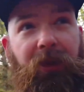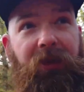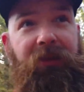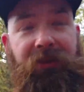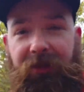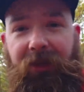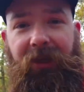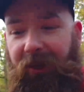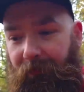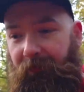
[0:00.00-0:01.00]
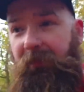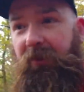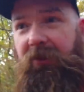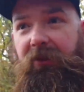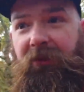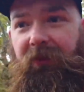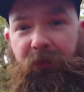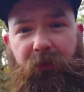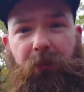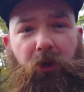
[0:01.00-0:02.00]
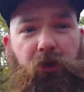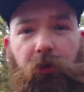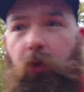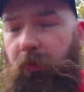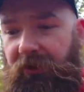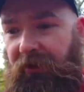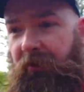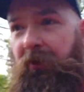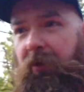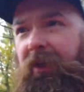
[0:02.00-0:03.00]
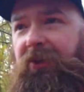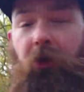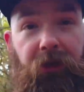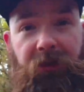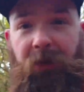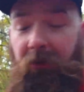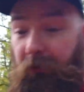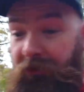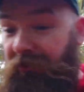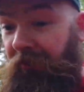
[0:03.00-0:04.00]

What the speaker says: I can see he's found some more shrooms. He's good at his macro